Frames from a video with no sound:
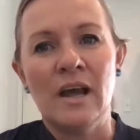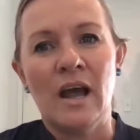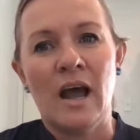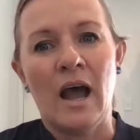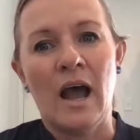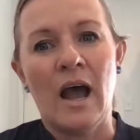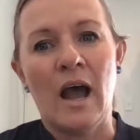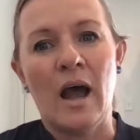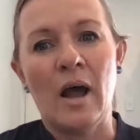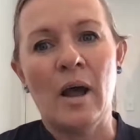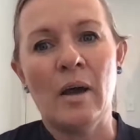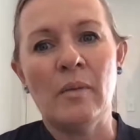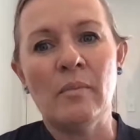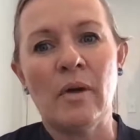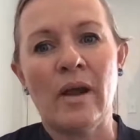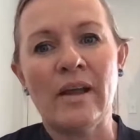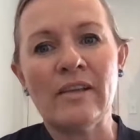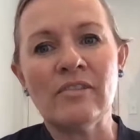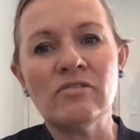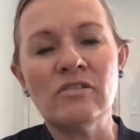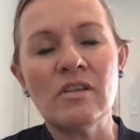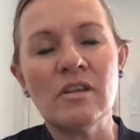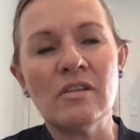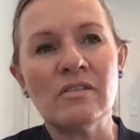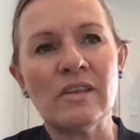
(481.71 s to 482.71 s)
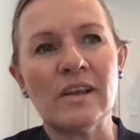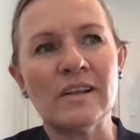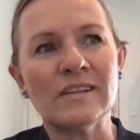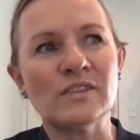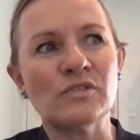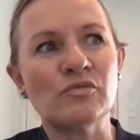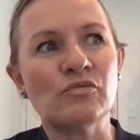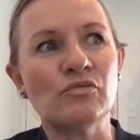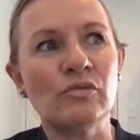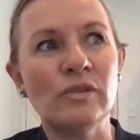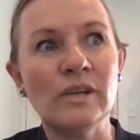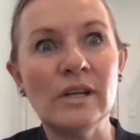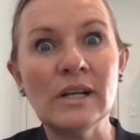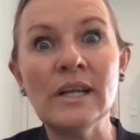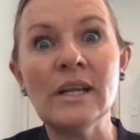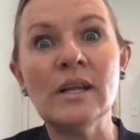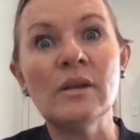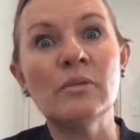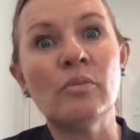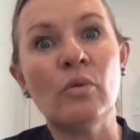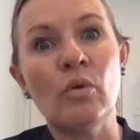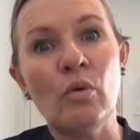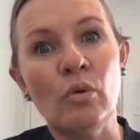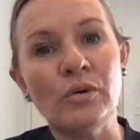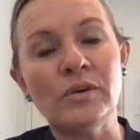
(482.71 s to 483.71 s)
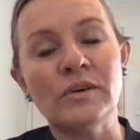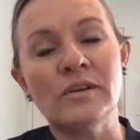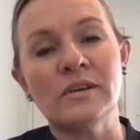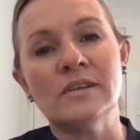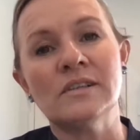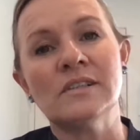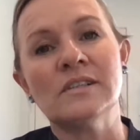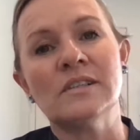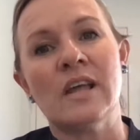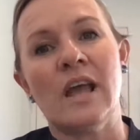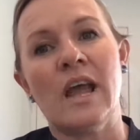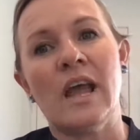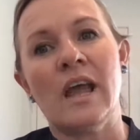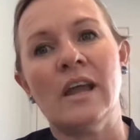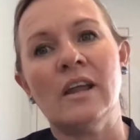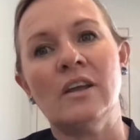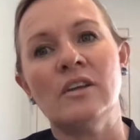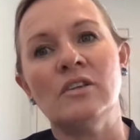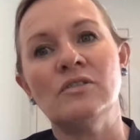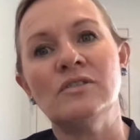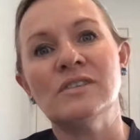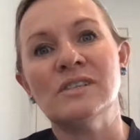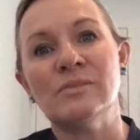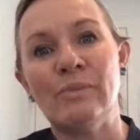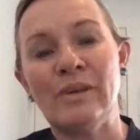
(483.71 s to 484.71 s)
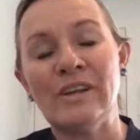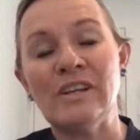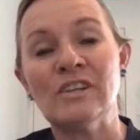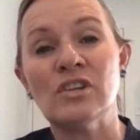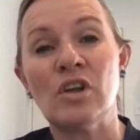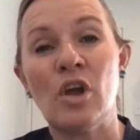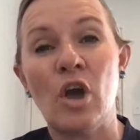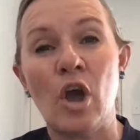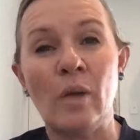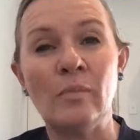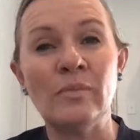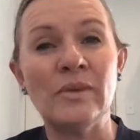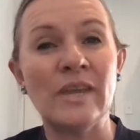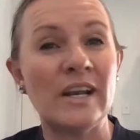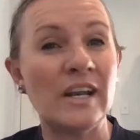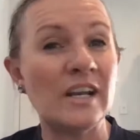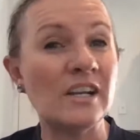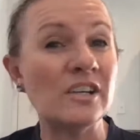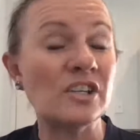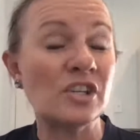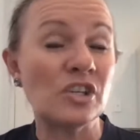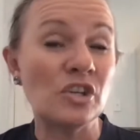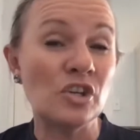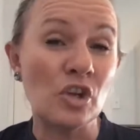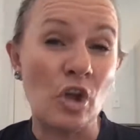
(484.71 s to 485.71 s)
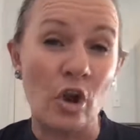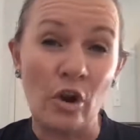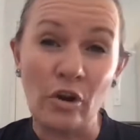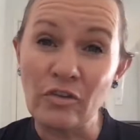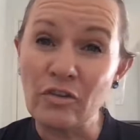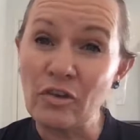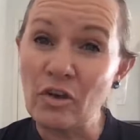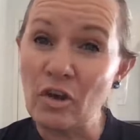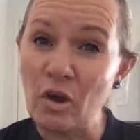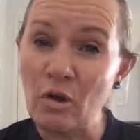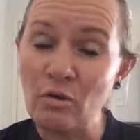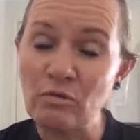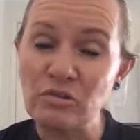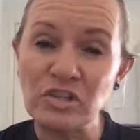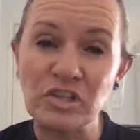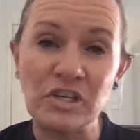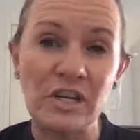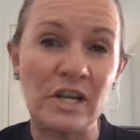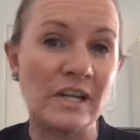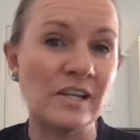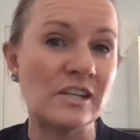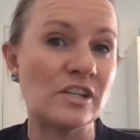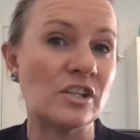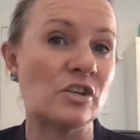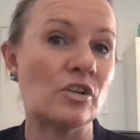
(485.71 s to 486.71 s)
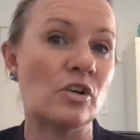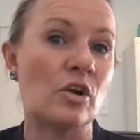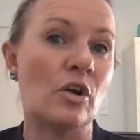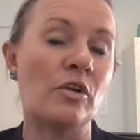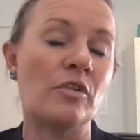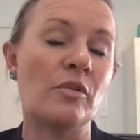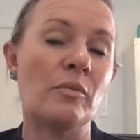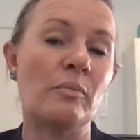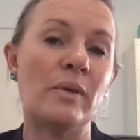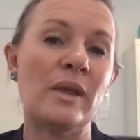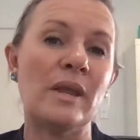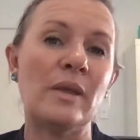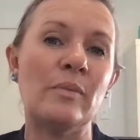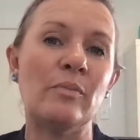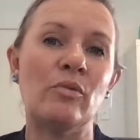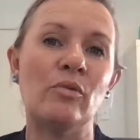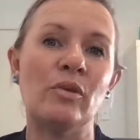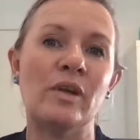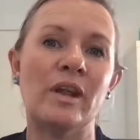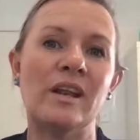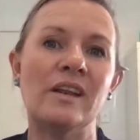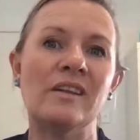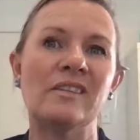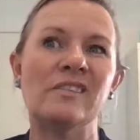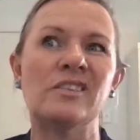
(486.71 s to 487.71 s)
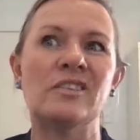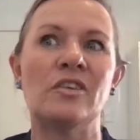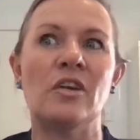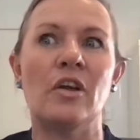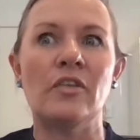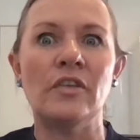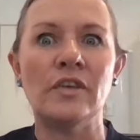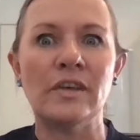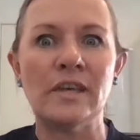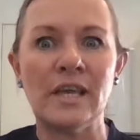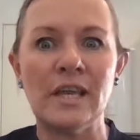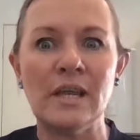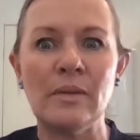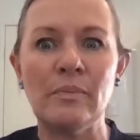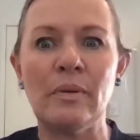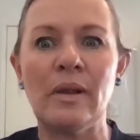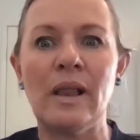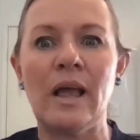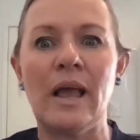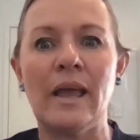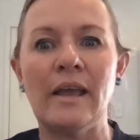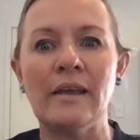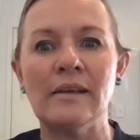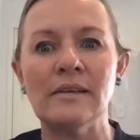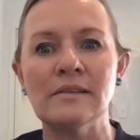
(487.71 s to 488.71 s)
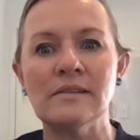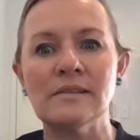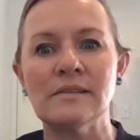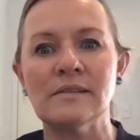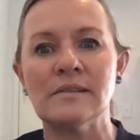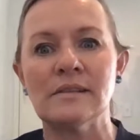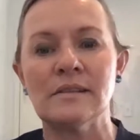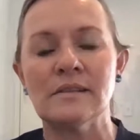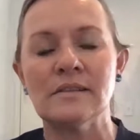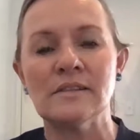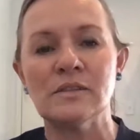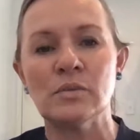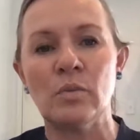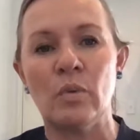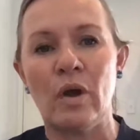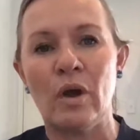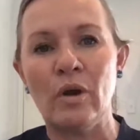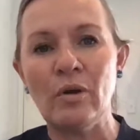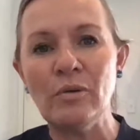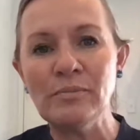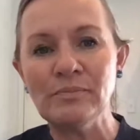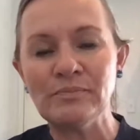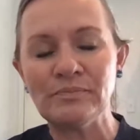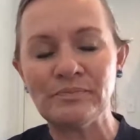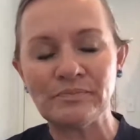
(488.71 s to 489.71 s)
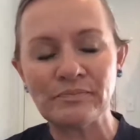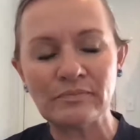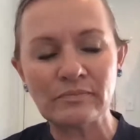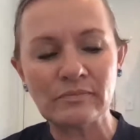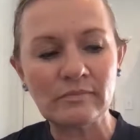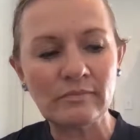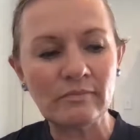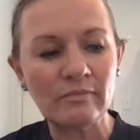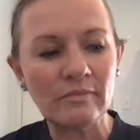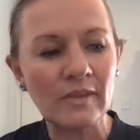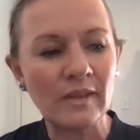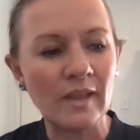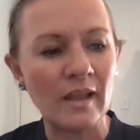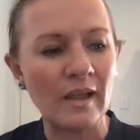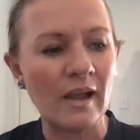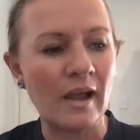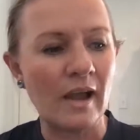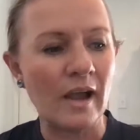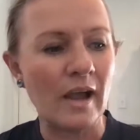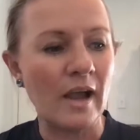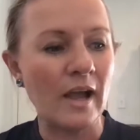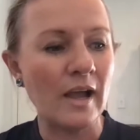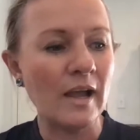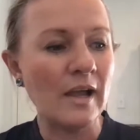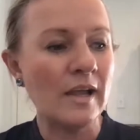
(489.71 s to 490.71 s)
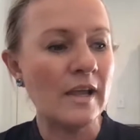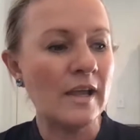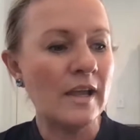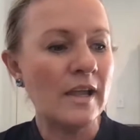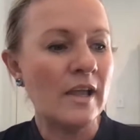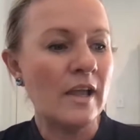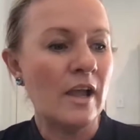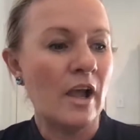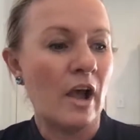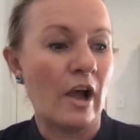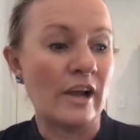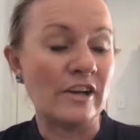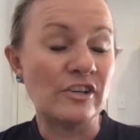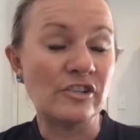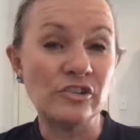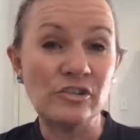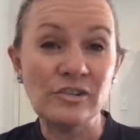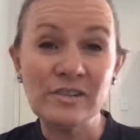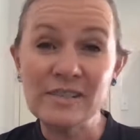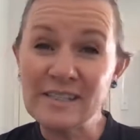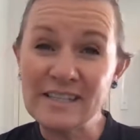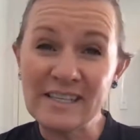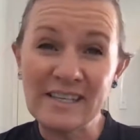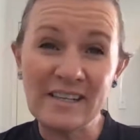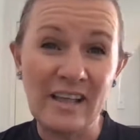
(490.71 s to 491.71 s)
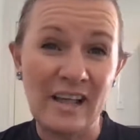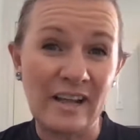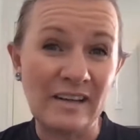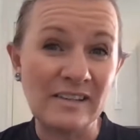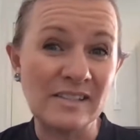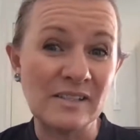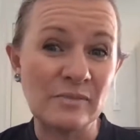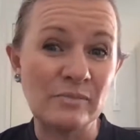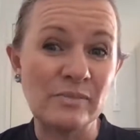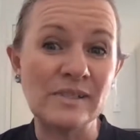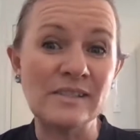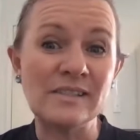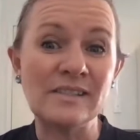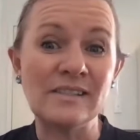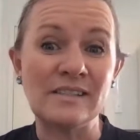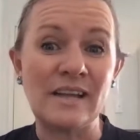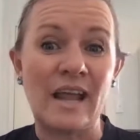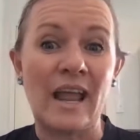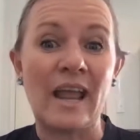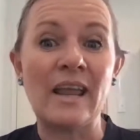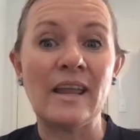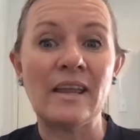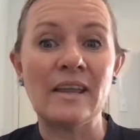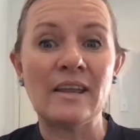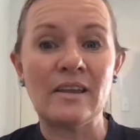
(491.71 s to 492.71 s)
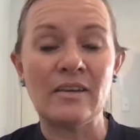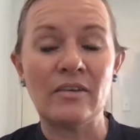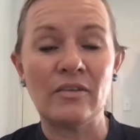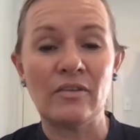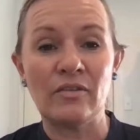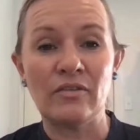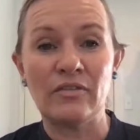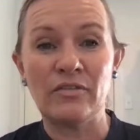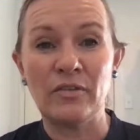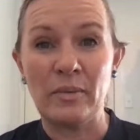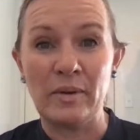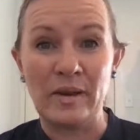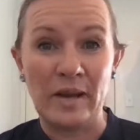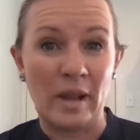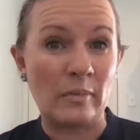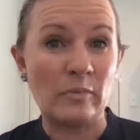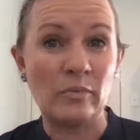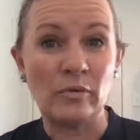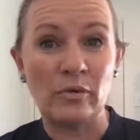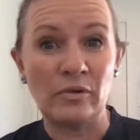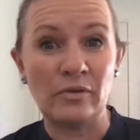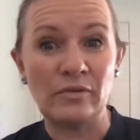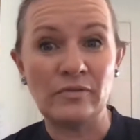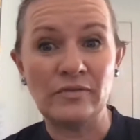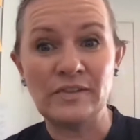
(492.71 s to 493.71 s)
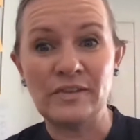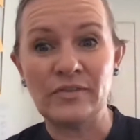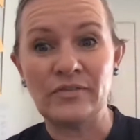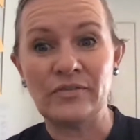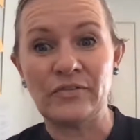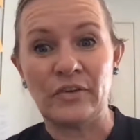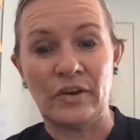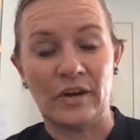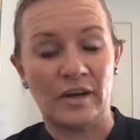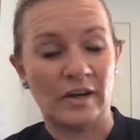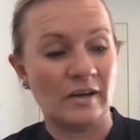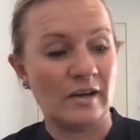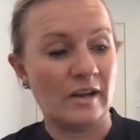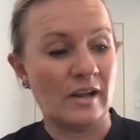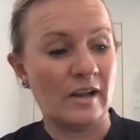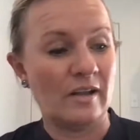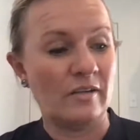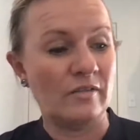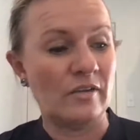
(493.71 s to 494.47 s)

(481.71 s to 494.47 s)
I think that's really important, that you spend time getting to know the culture, getting to know the people, getting to know the key players as well. I do see that as a mistake from a number of different